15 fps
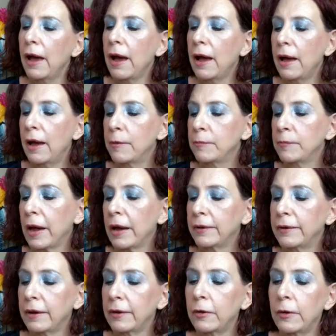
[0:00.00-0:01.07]
Um, I
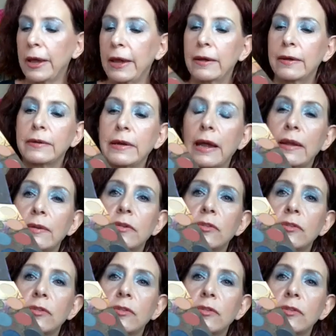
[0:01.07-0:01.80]
did go ahead and